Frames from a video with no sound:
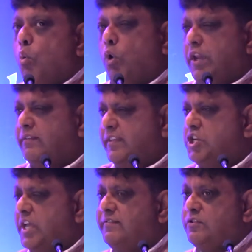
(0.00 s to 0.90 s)
what it
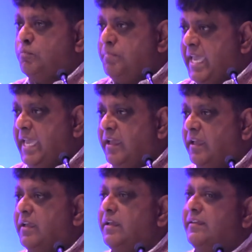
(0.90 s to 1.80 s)
suggests to me
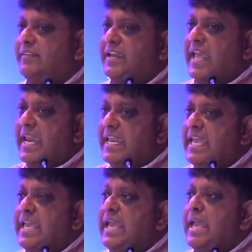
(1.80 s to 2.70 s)
is that
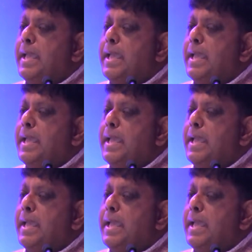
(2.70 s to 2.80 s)
any